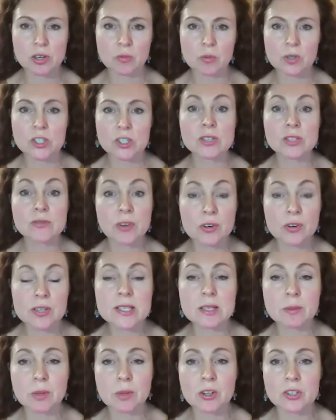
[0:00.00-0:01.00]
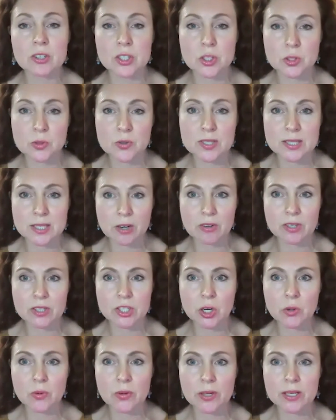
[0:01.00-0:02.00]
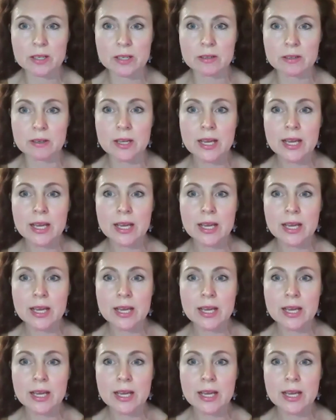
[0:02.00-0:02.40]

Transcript: which is very similar to serotonin.